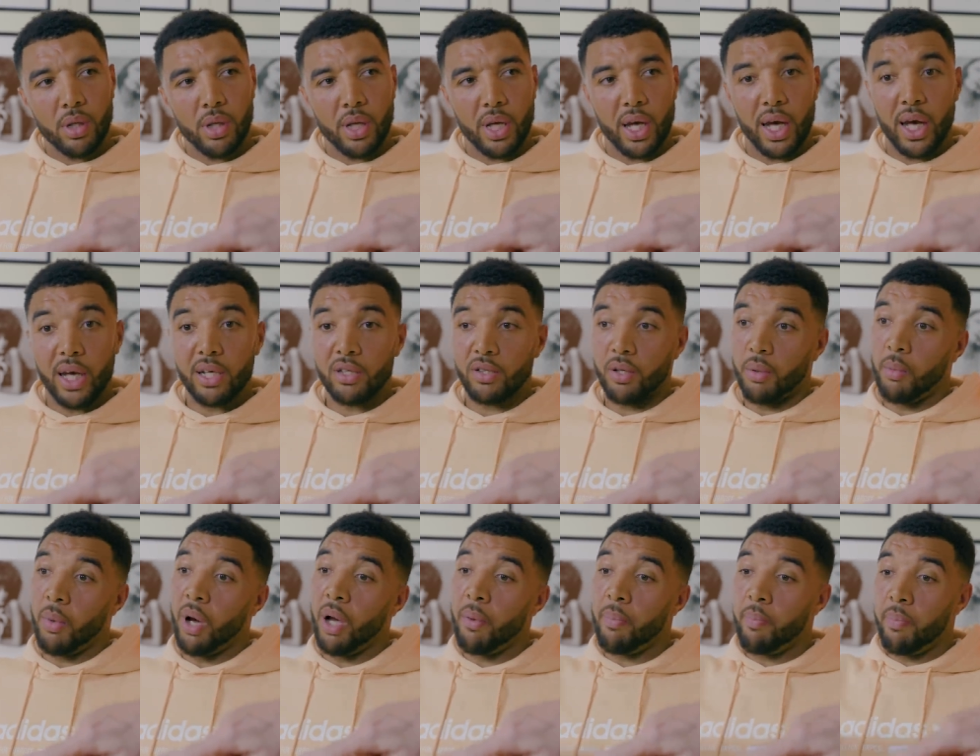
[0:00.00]
Yeah,
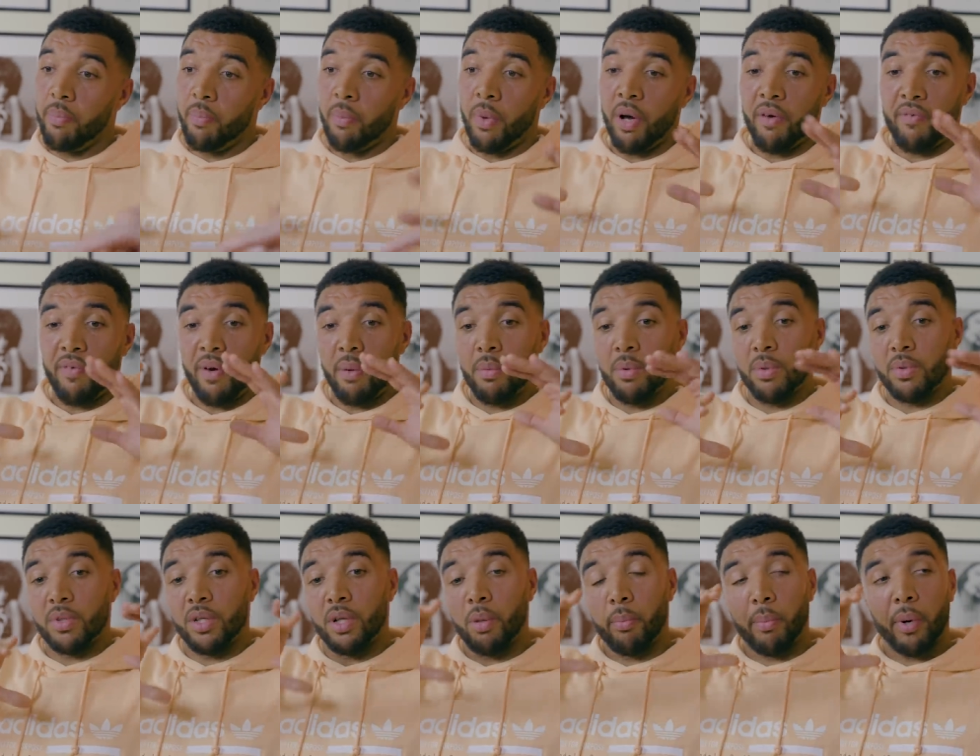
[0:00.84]
so my
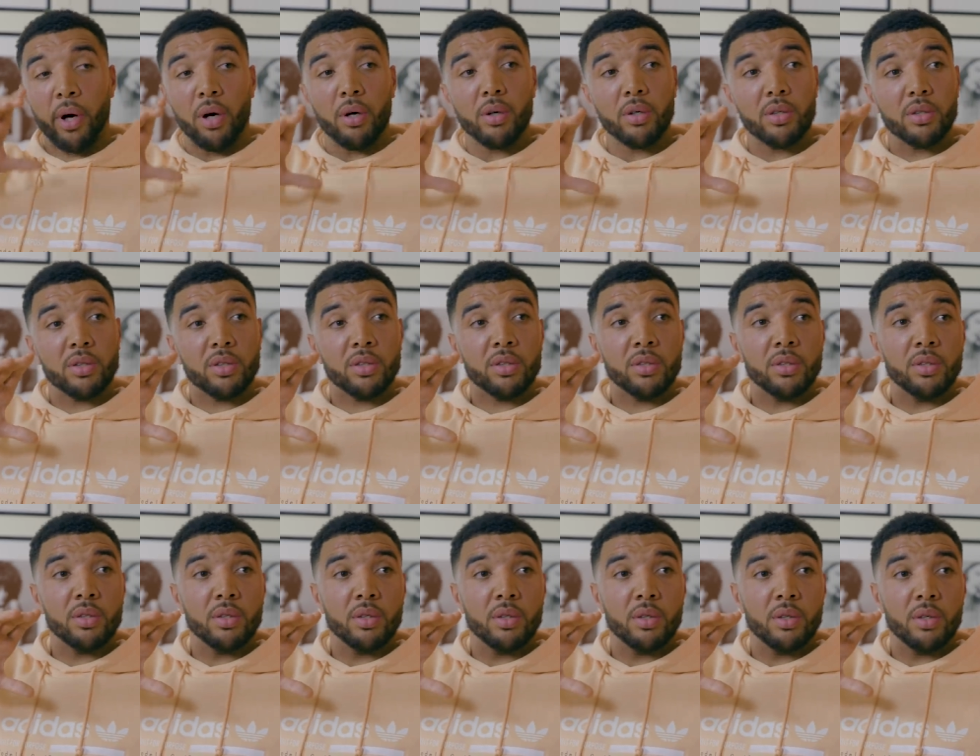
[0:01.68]
family was in the
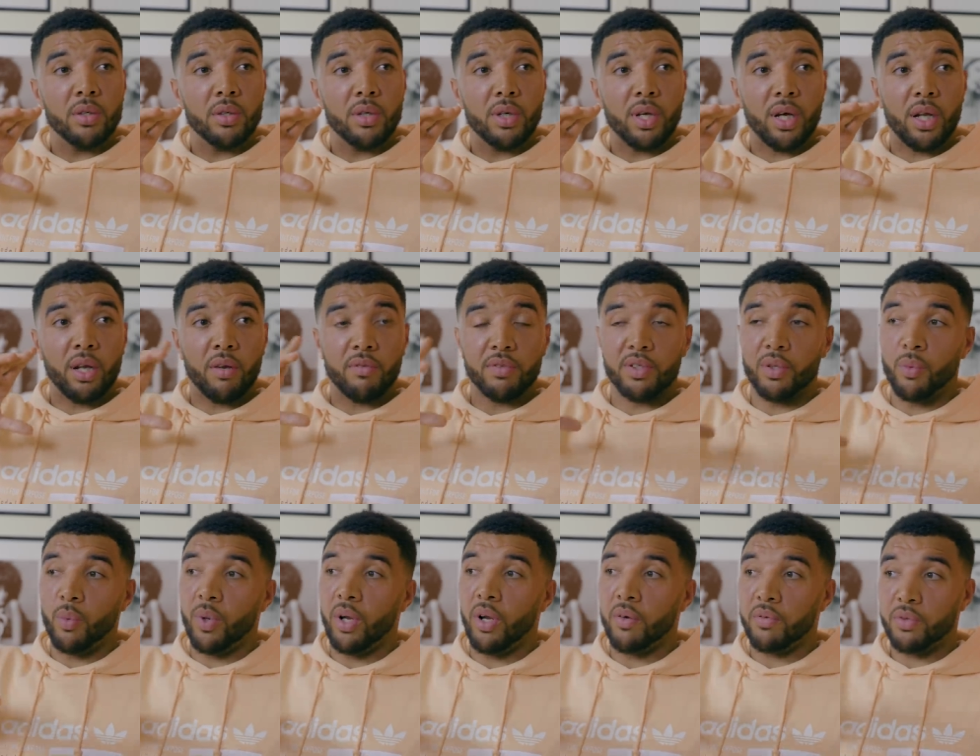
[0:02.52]
box, and
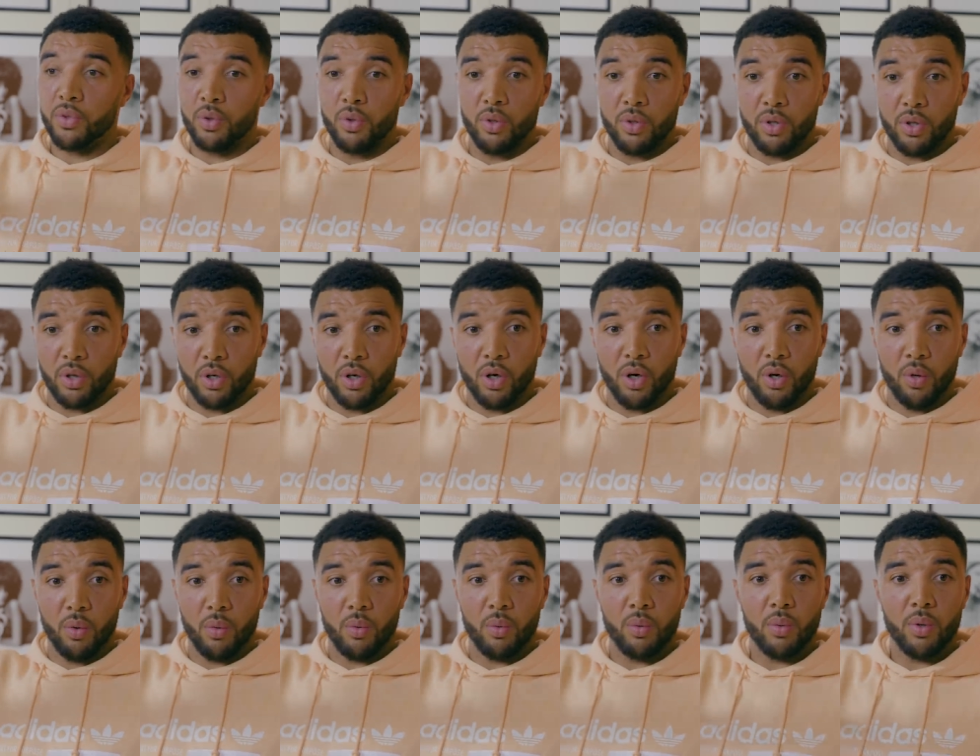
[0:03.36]
obviously when I've scored the
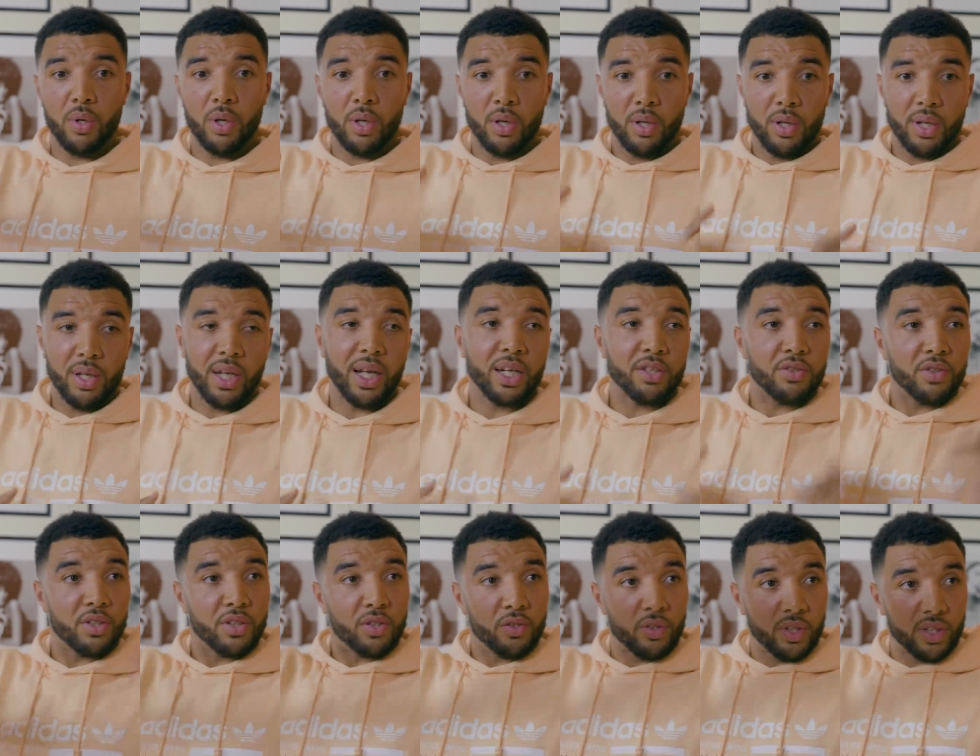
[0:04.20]
goal,
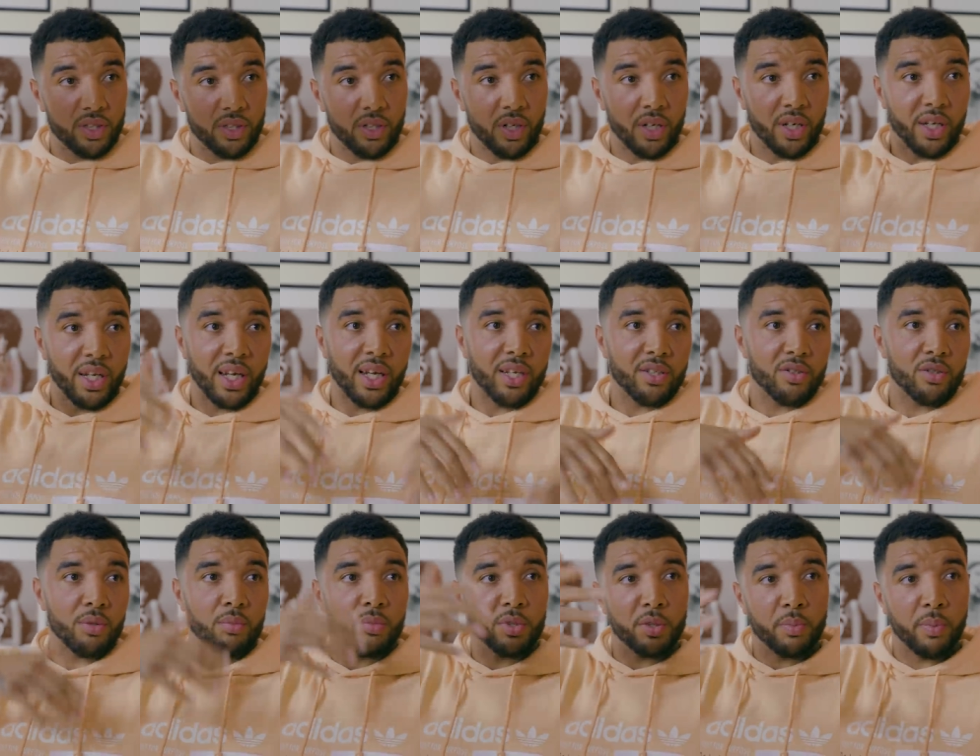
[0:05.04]
naturally drinks gone in the air,
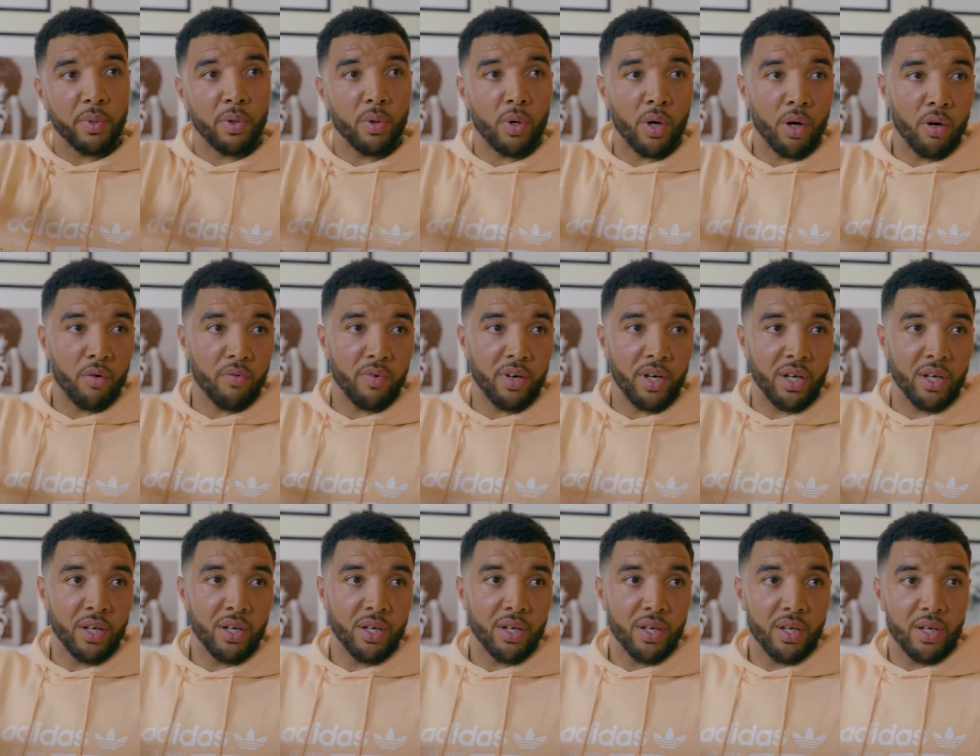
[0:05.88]
some spilled
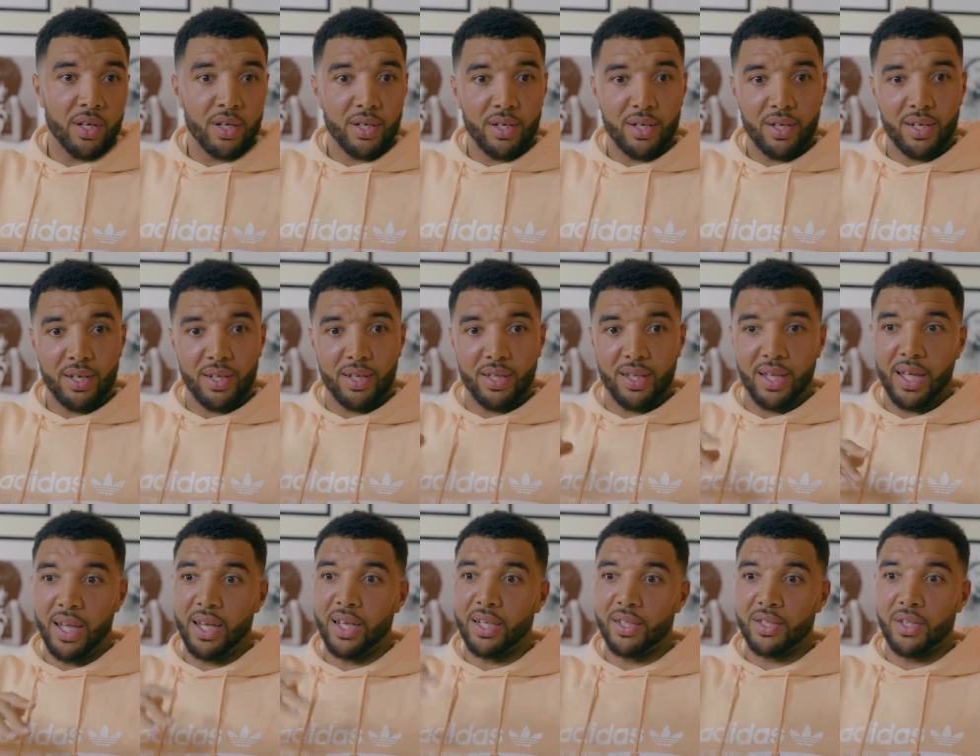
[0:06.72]
over,
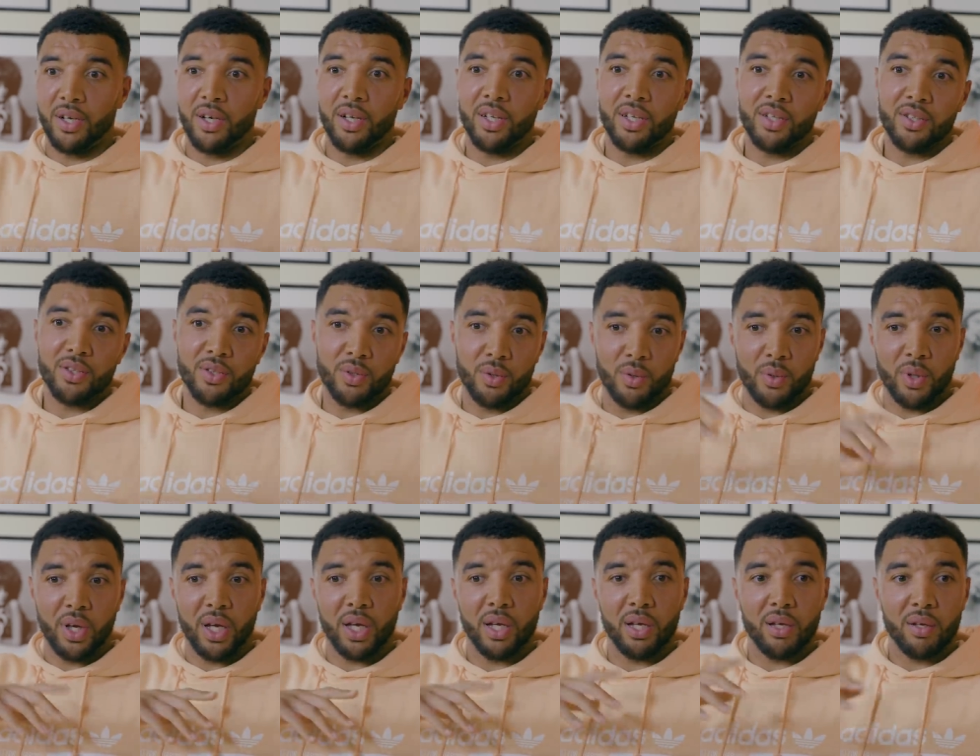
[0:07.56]
then it turned
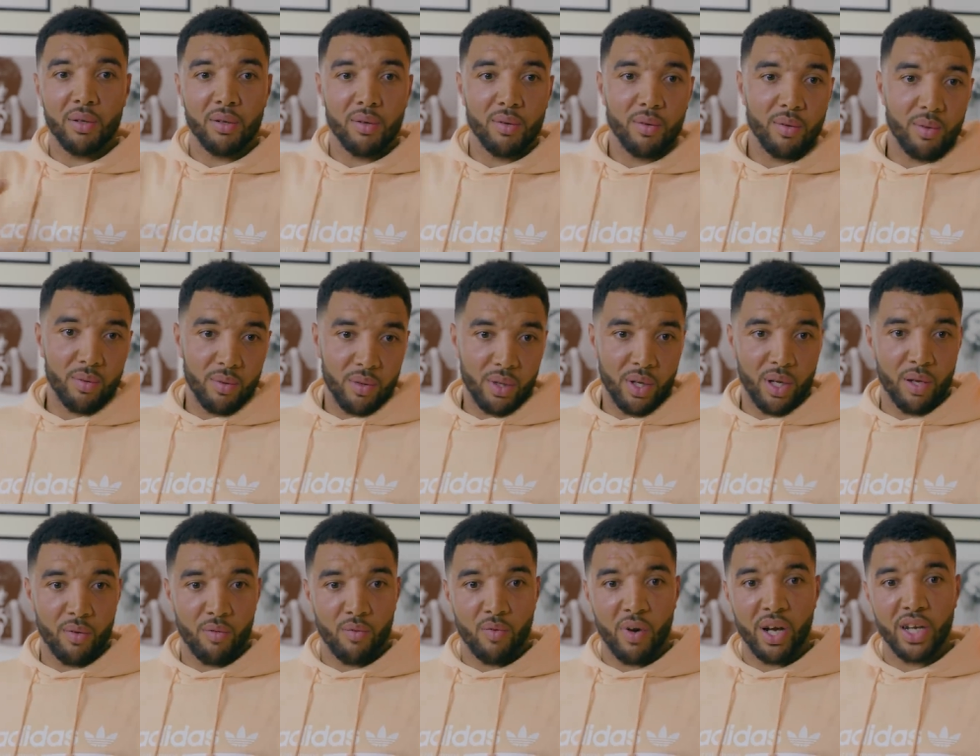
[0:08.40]
into
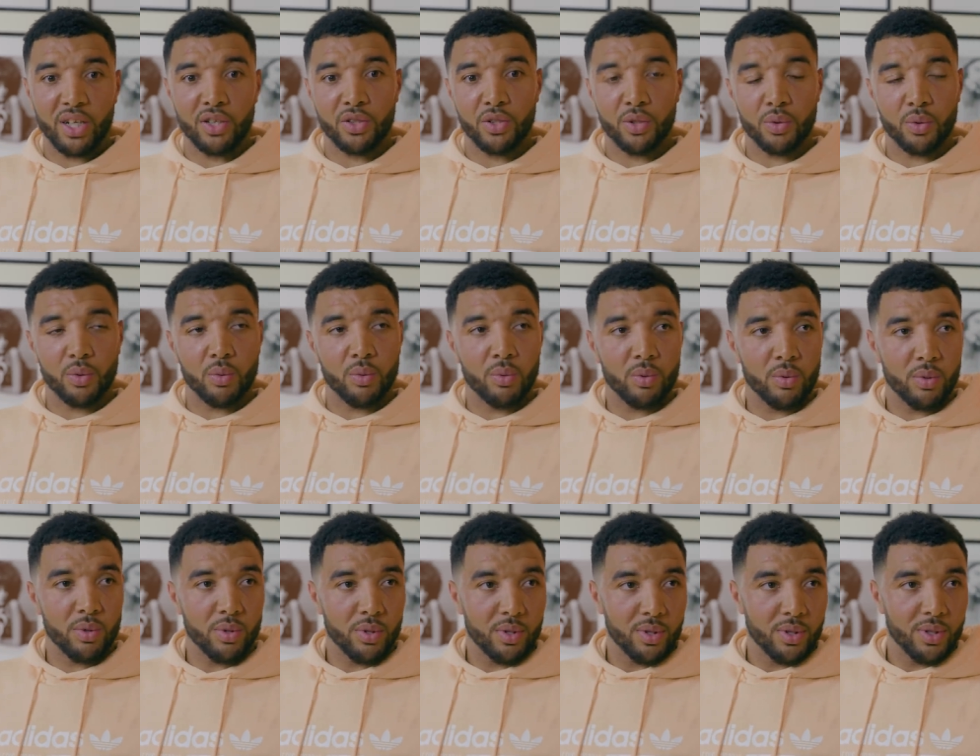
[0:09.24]
a racial